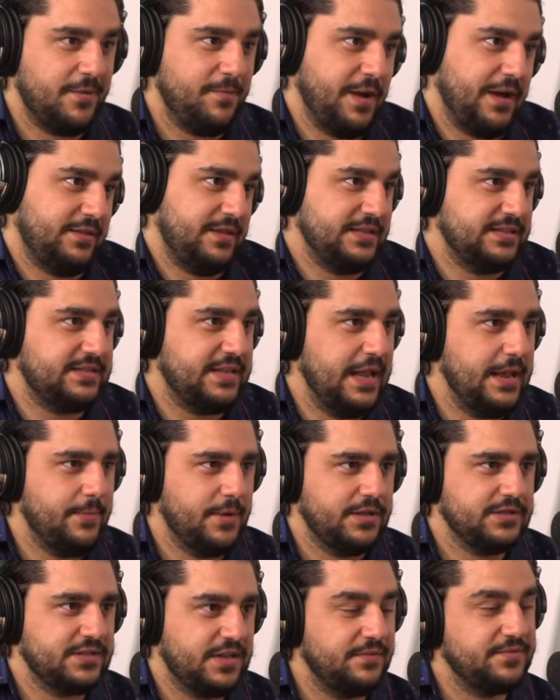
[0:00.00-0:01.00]
about these
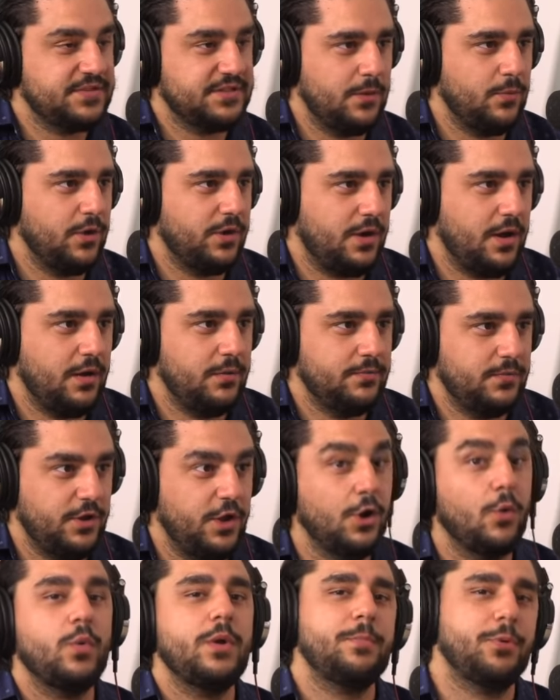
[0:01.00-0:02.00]
demons, and if someone come, you
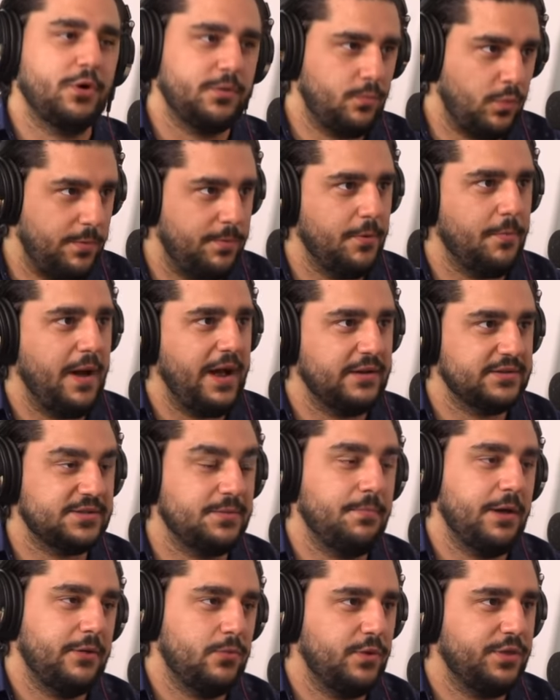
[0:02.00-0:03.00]
know, we put we put Miles
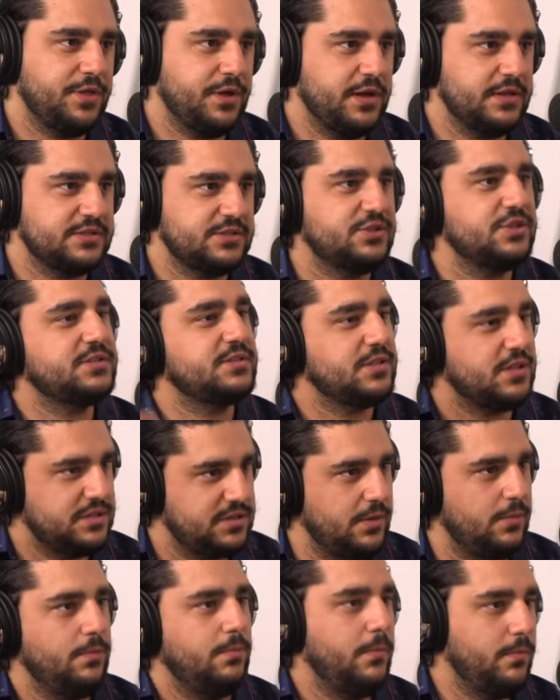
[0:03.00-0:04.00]
in bed with us just because
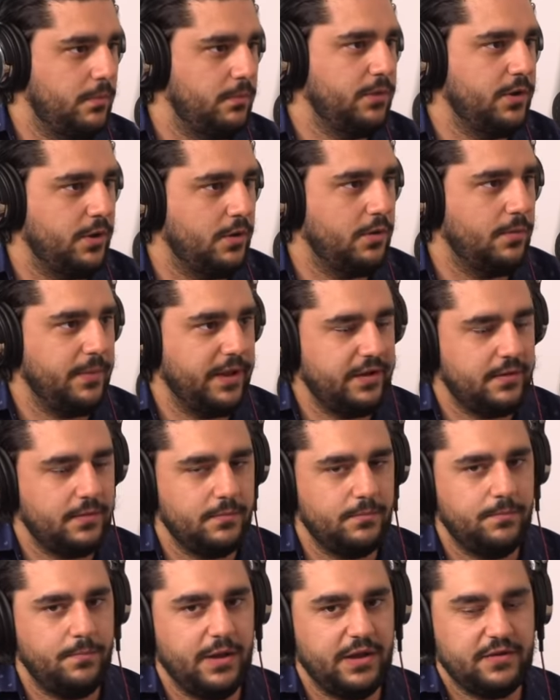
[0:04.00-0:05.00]
it, you know, it
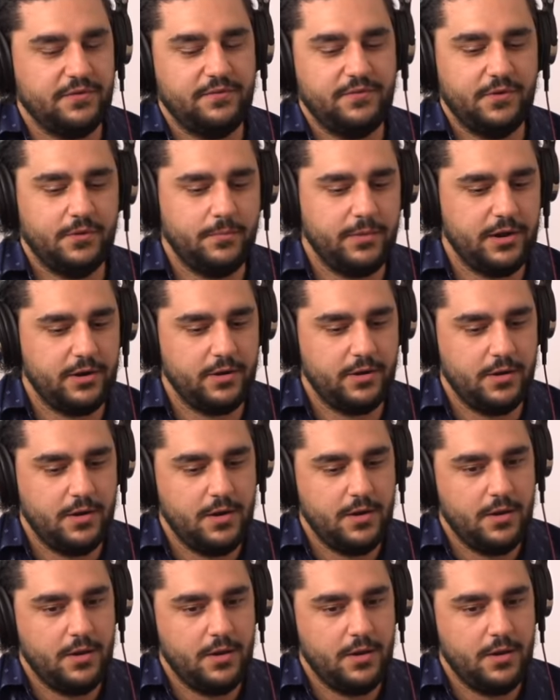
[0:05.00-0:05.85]
make Becca feel better.